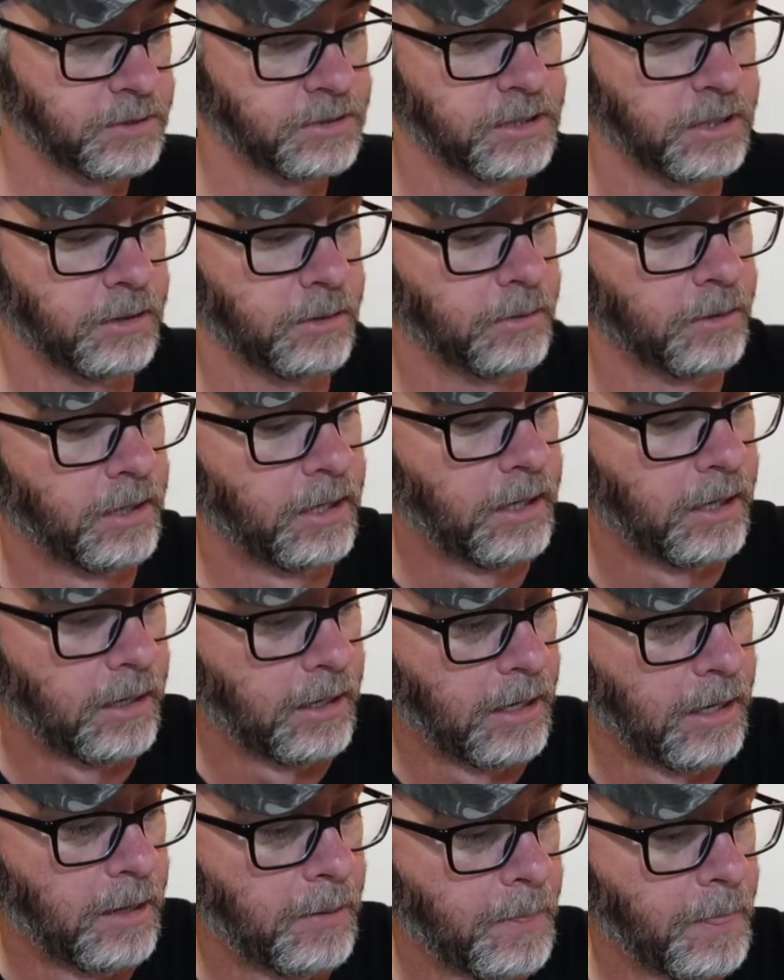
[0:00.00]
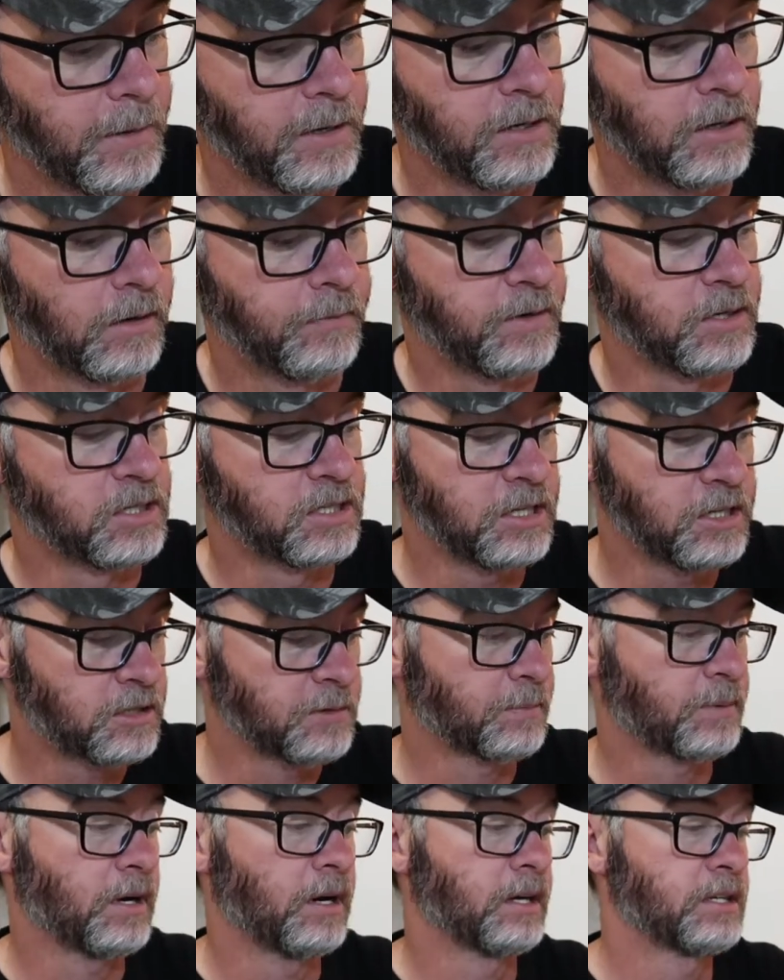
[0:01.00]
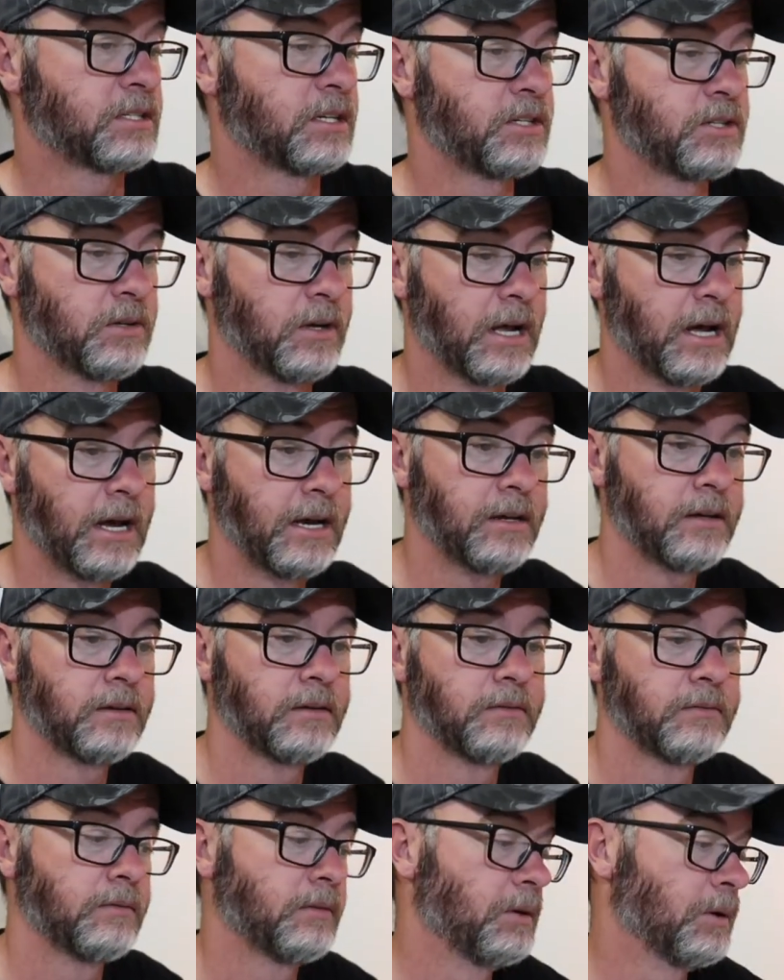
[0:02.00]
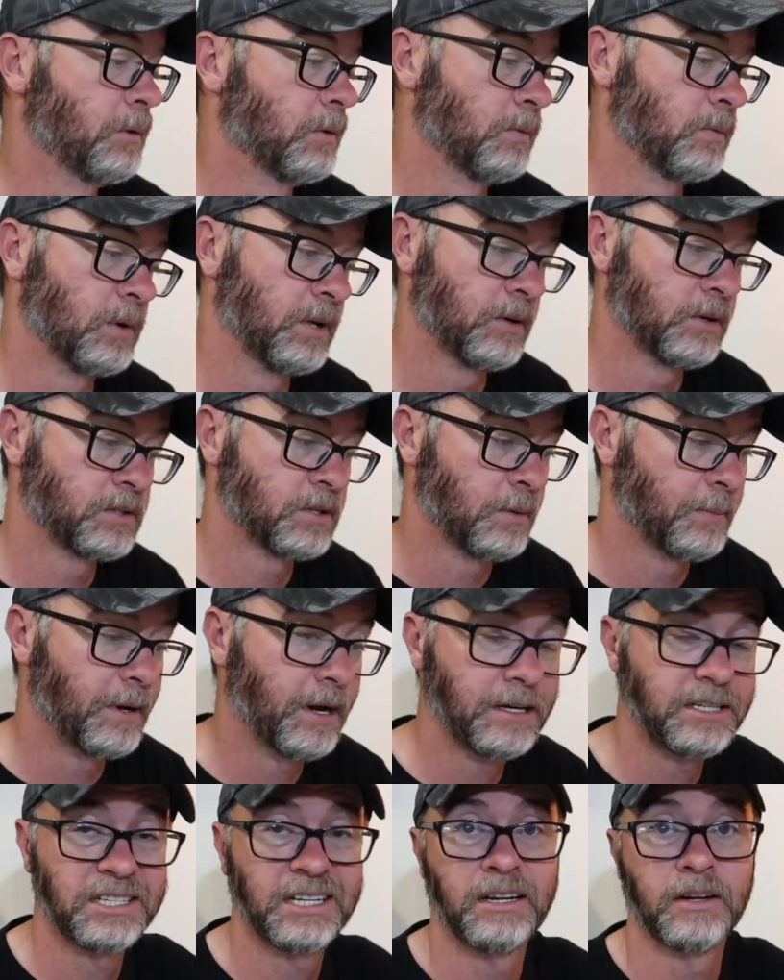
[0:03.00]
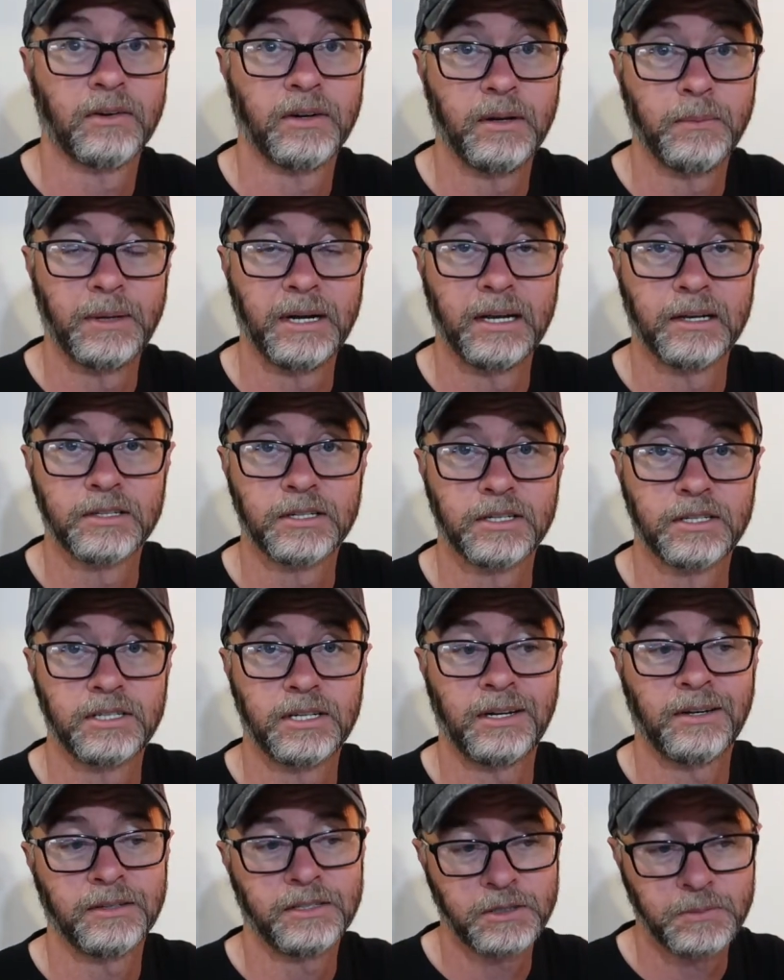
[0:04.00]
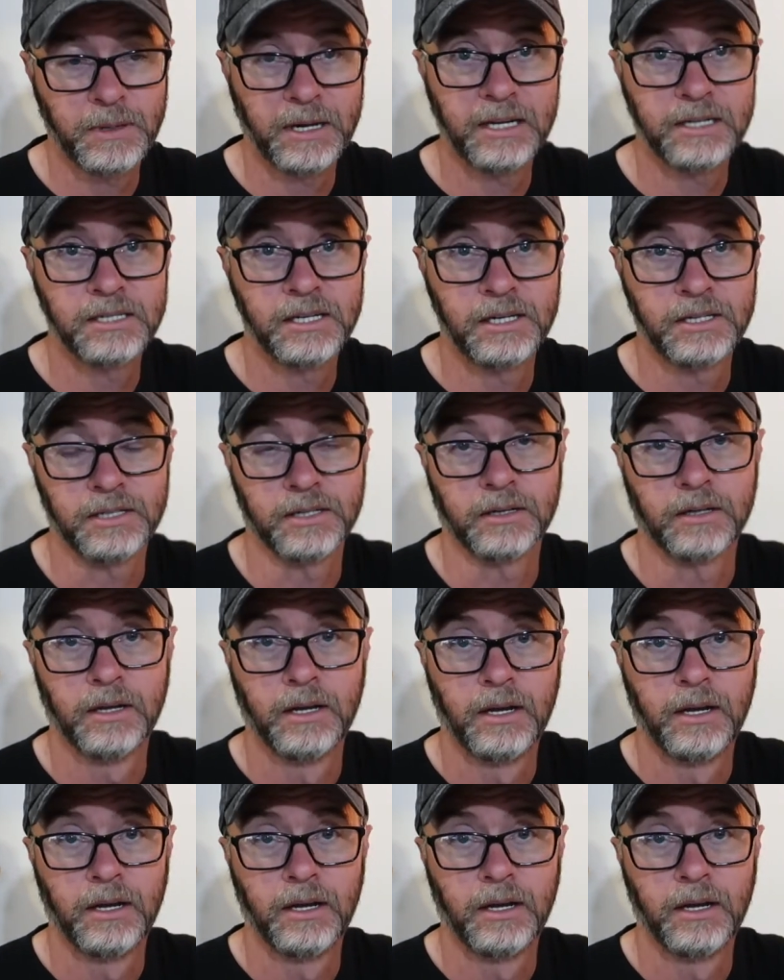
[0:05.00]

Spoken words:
So if you see some products that you like, whether it's on my channel or anybody else's channel, just pay attention.